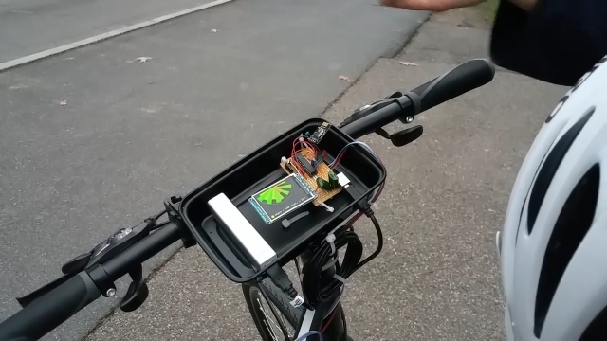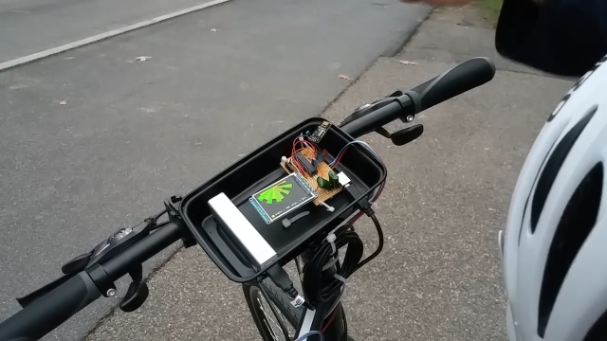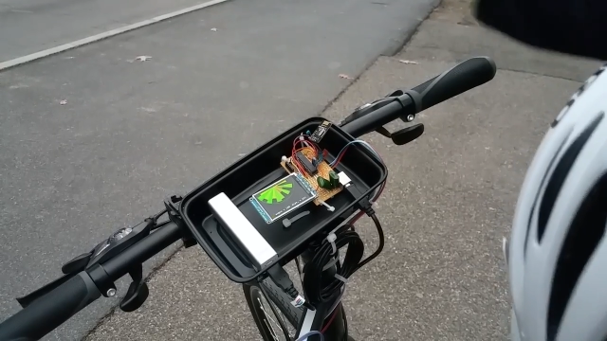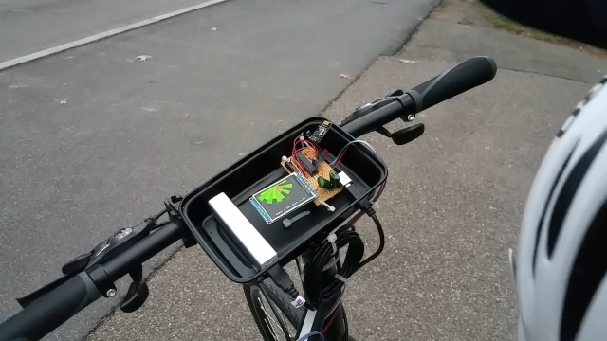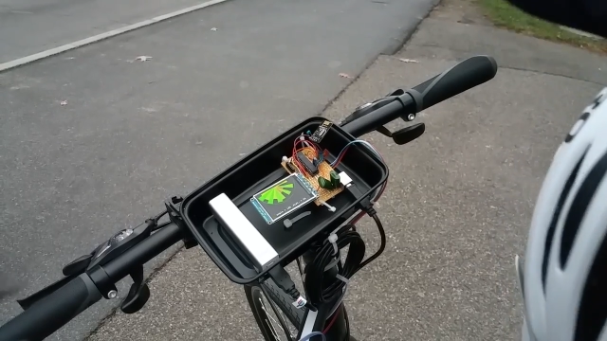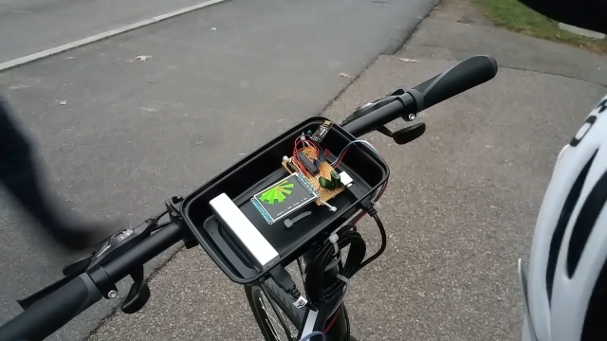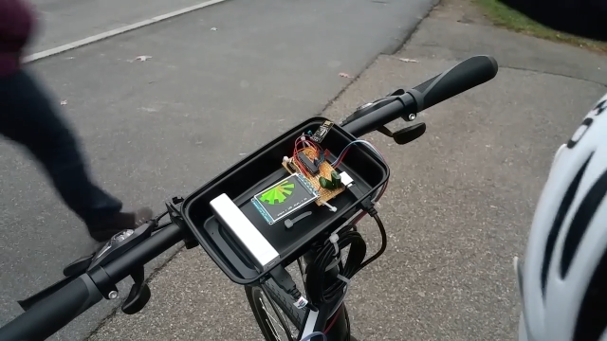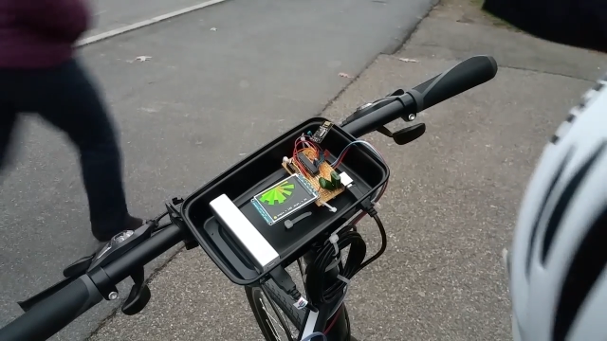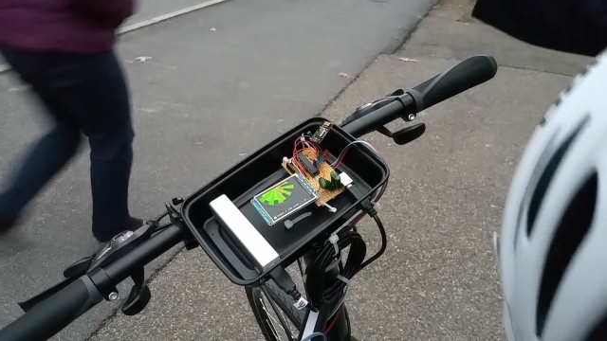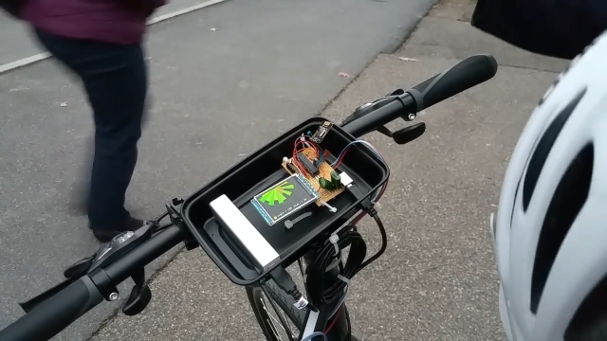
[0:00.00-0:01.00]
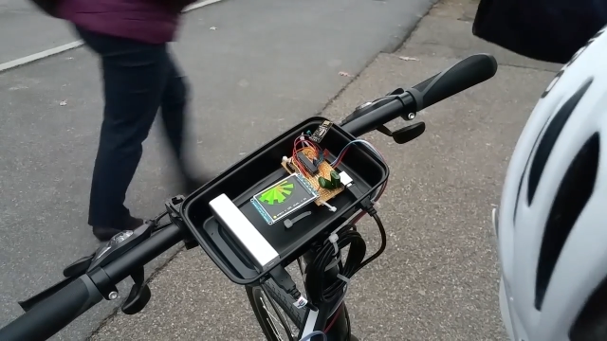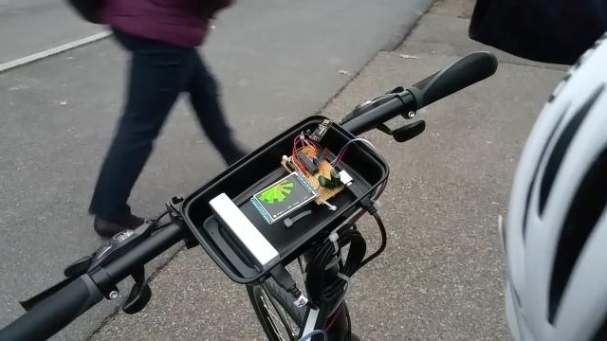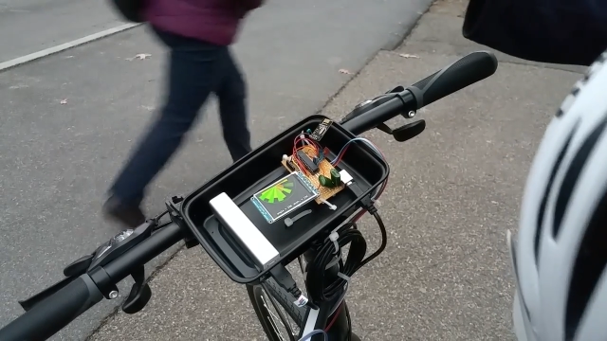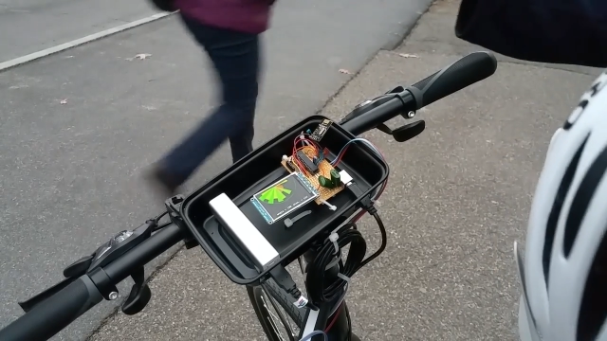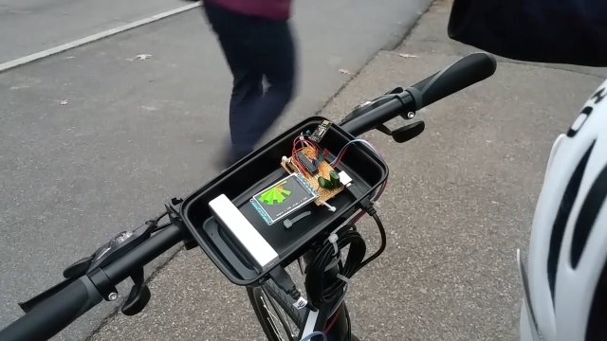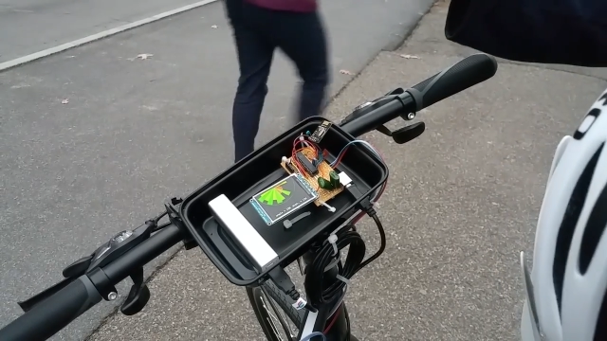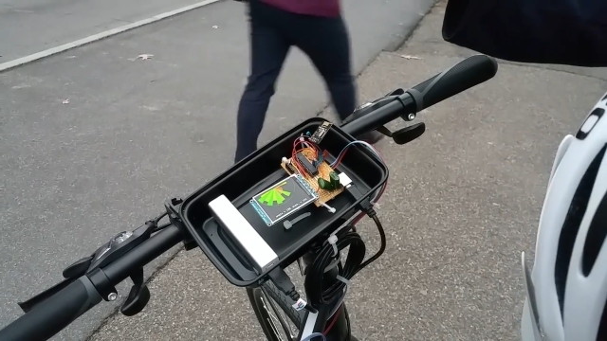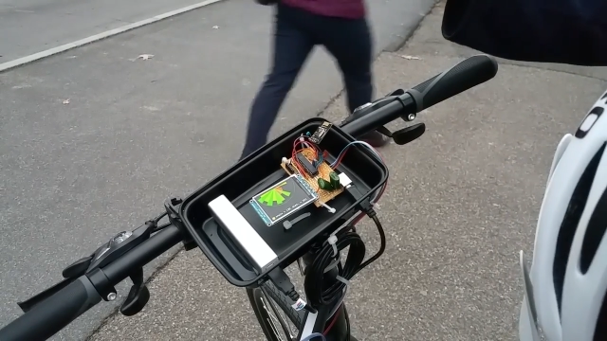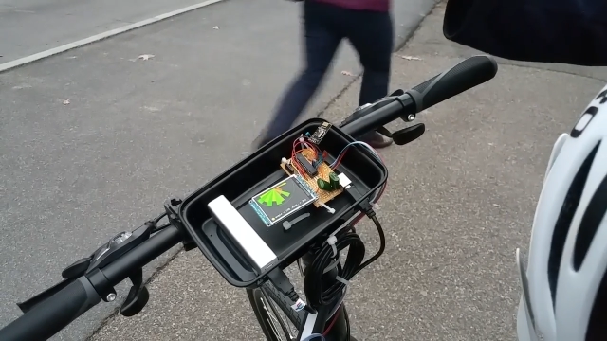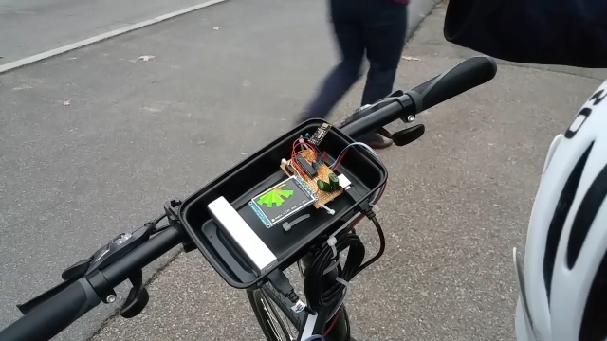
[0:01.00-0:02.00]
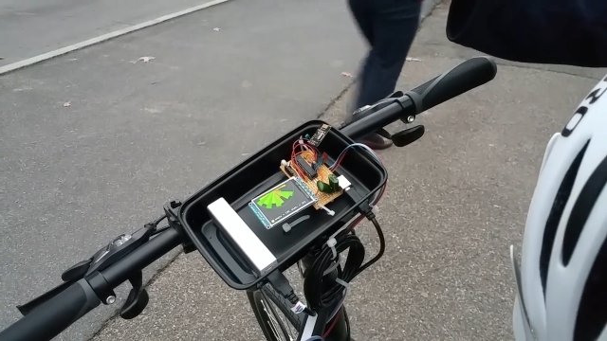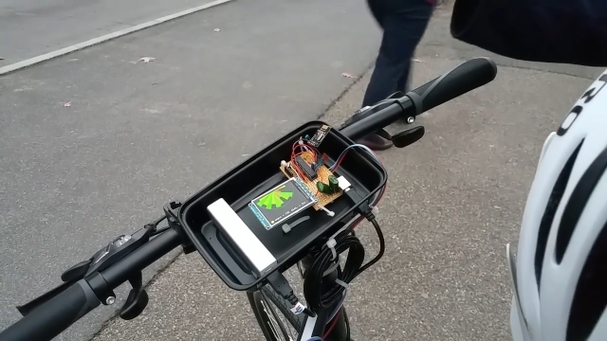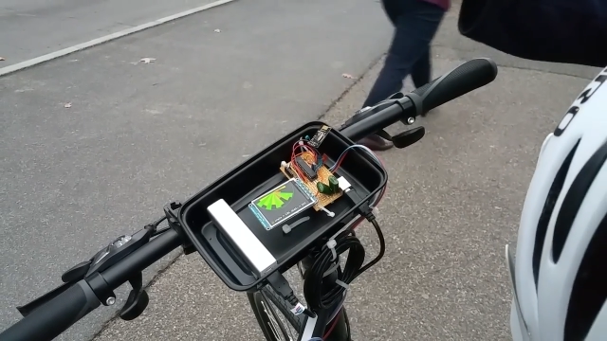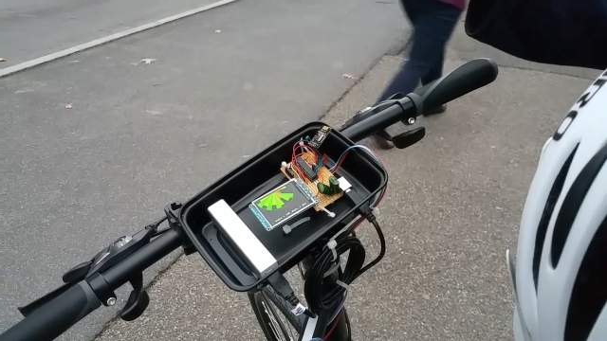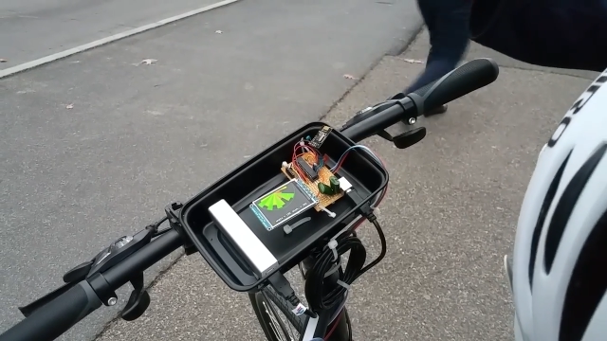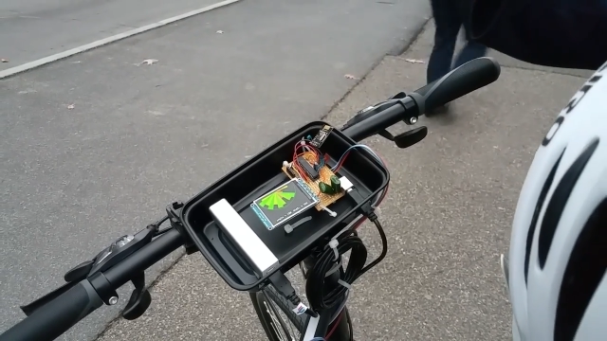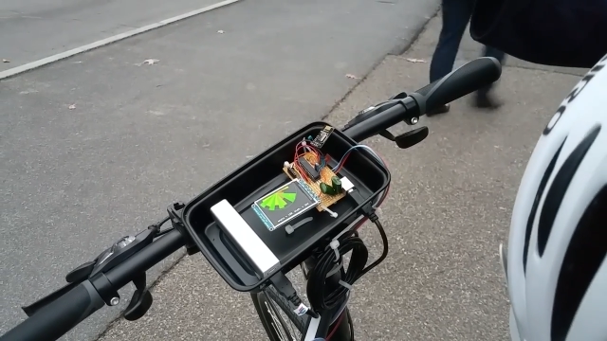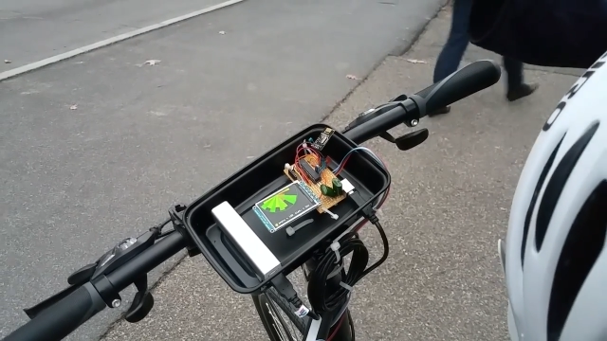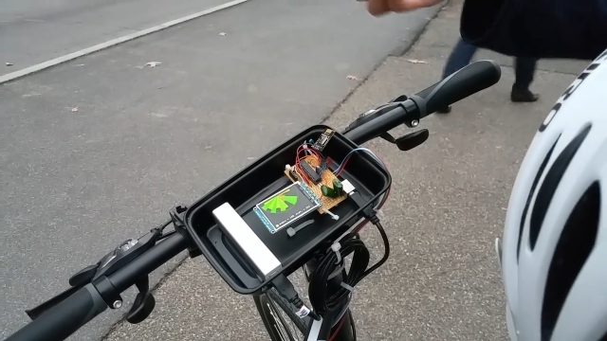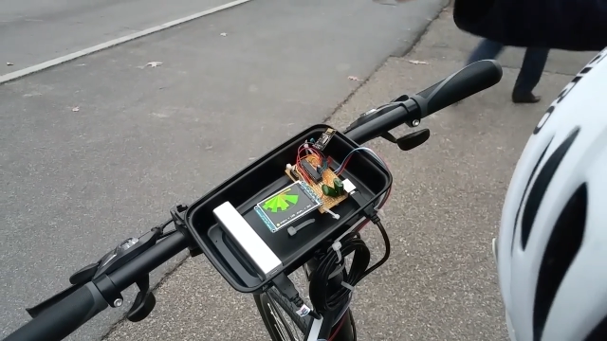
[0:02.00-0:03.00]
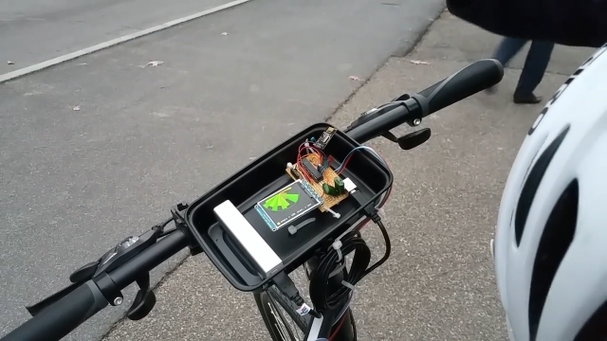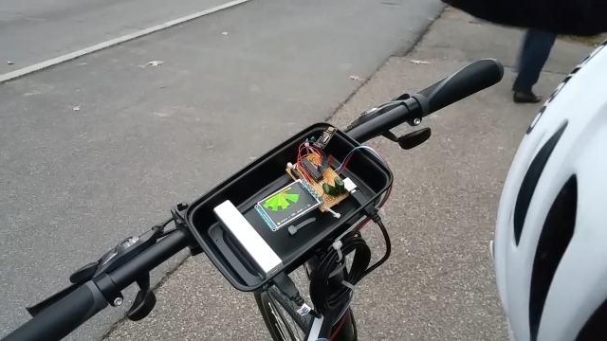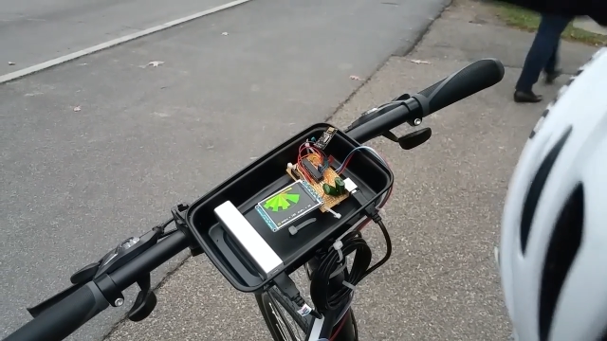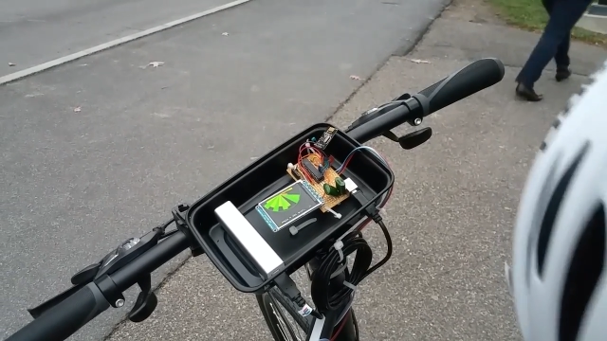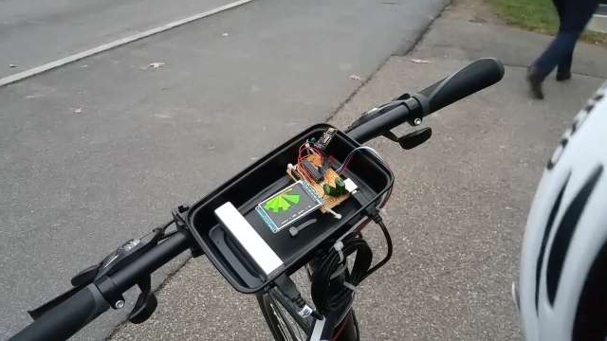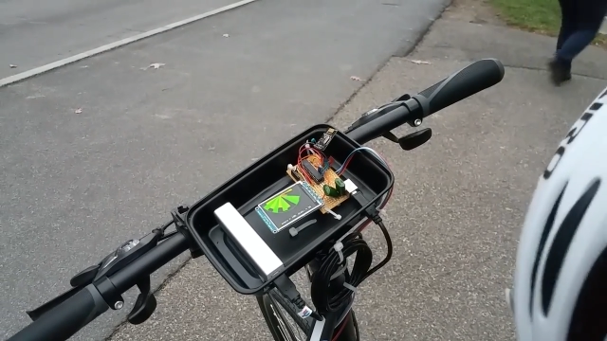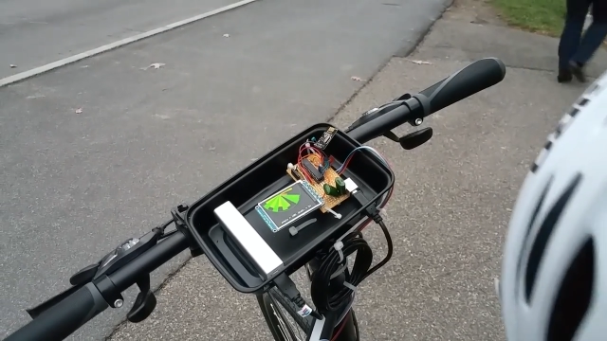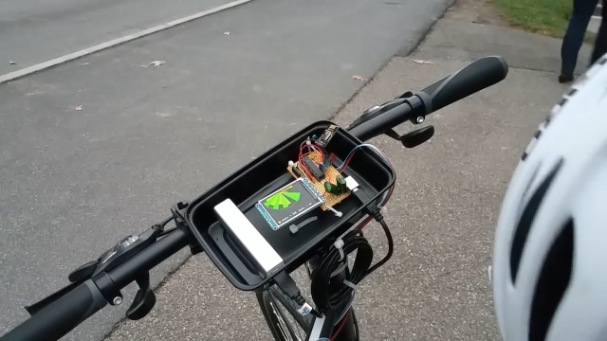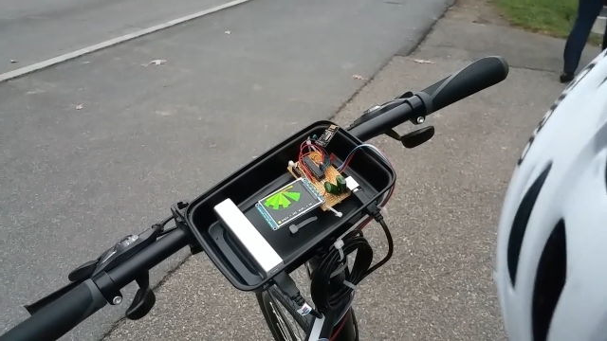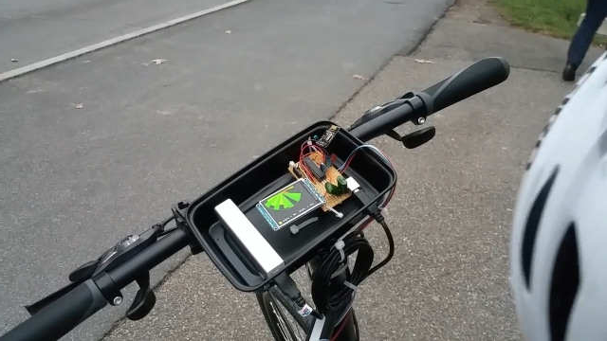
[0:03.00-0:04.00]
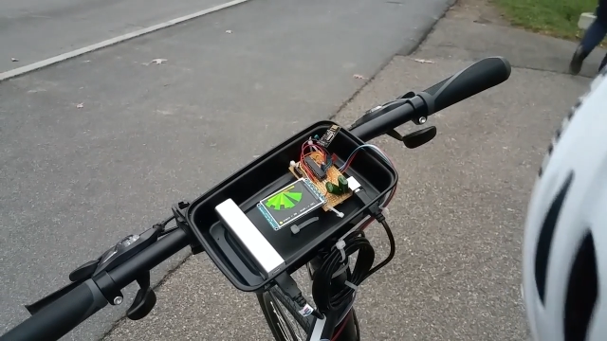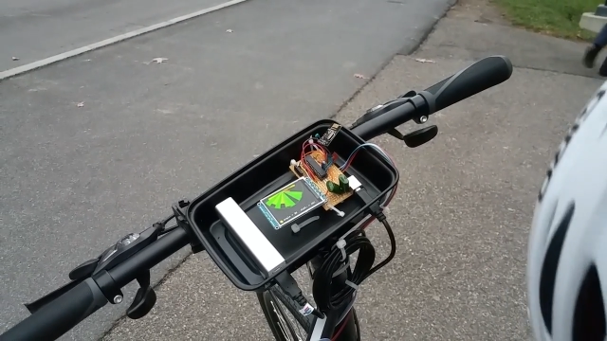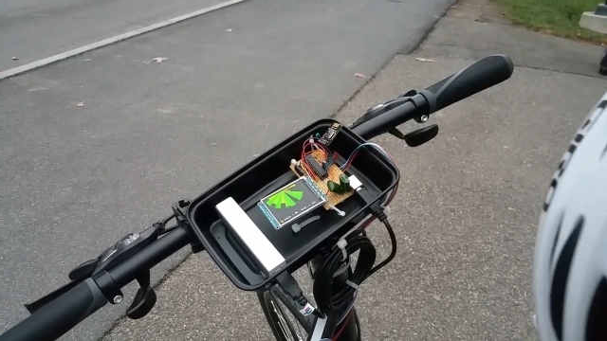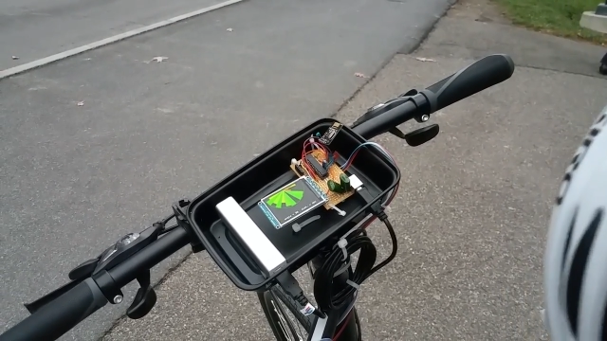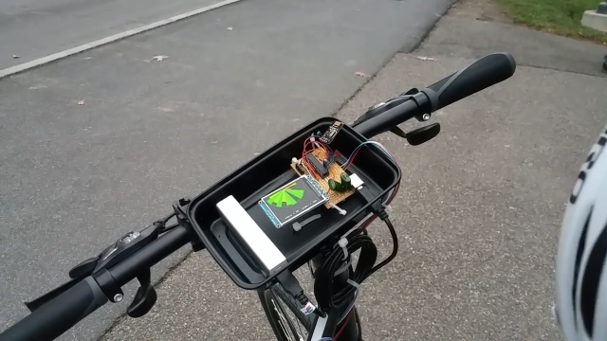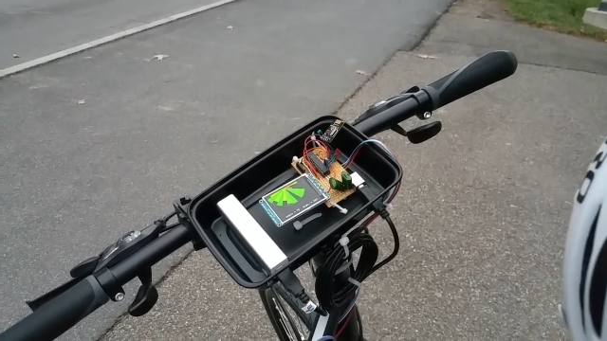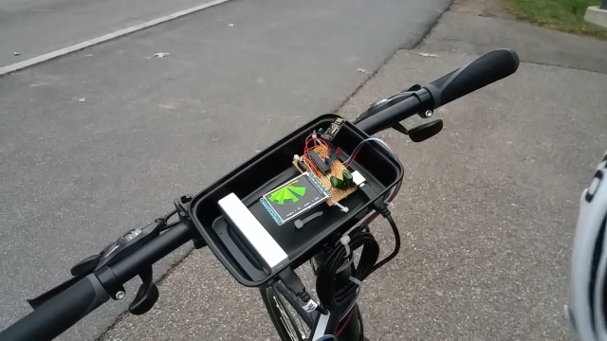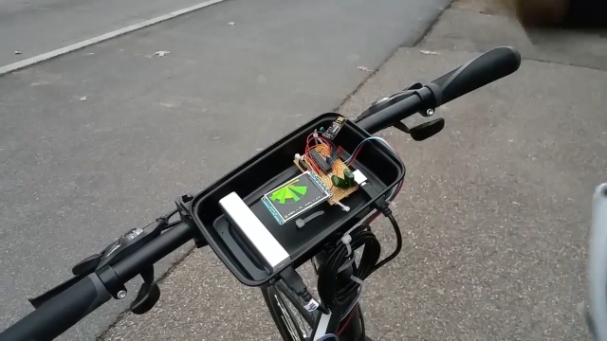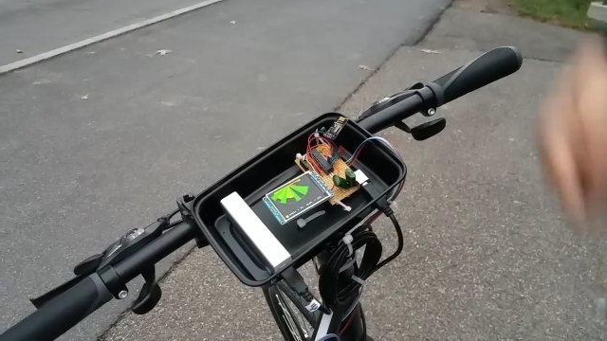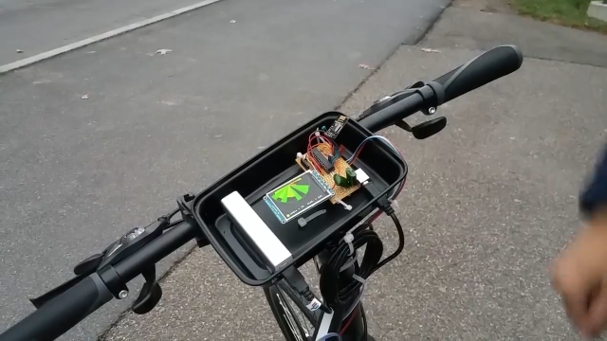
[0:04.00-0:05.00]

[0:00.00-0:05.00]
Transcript: Nobody's mouth can be seen.